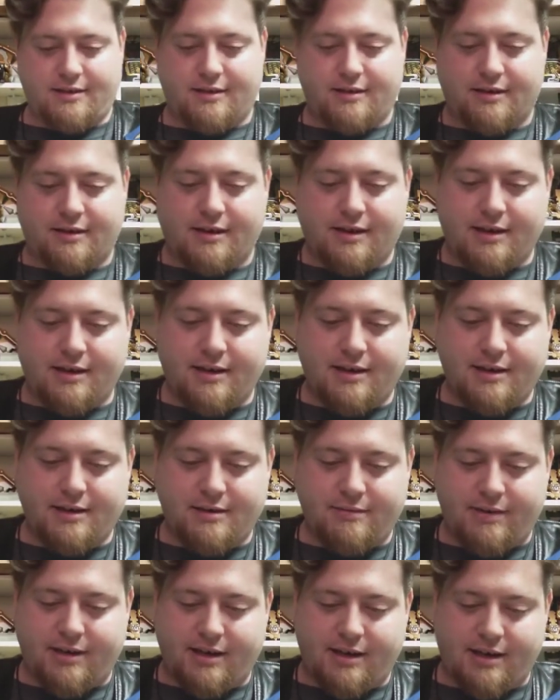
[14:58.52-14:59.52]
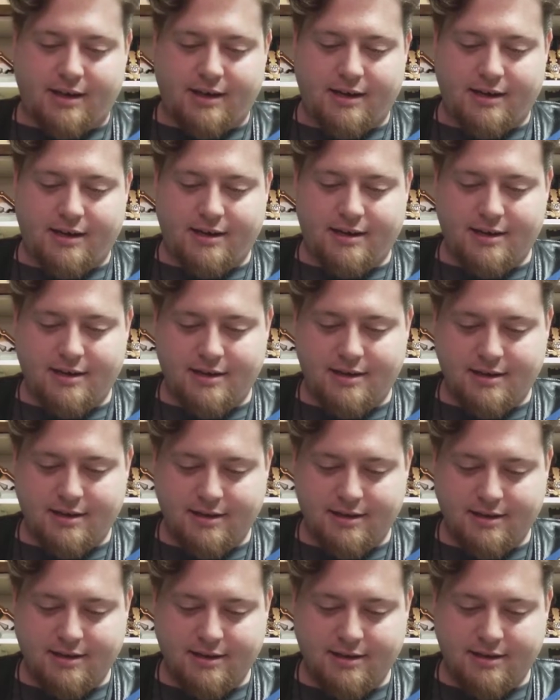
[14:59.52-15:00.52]
All right, we got
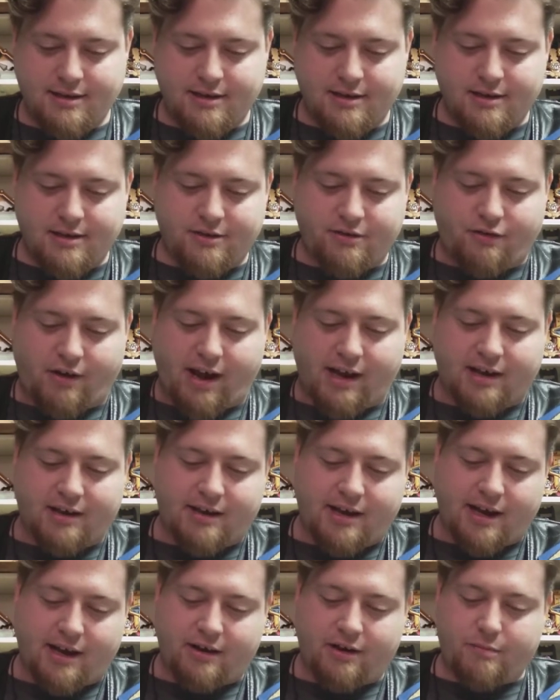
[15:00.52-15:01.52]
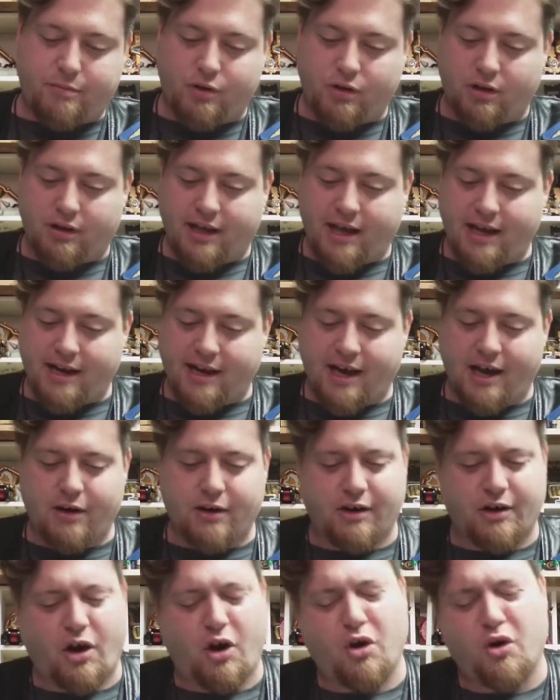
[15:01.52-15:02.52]
Dragon Dagger. Pull that out,
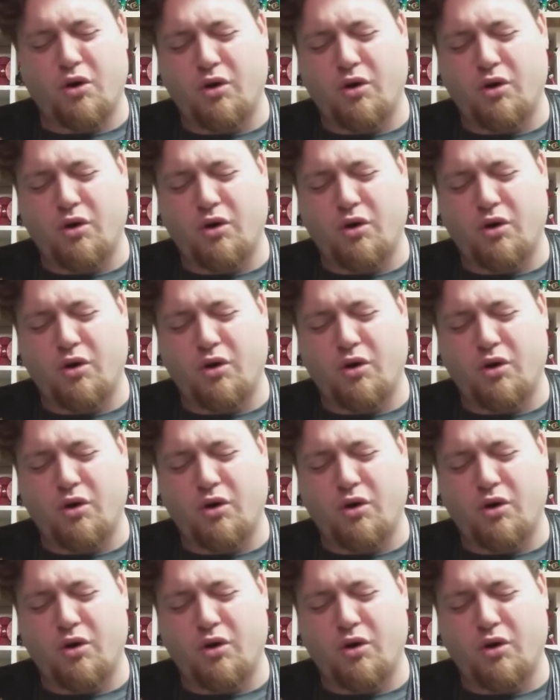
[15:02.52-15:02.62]
and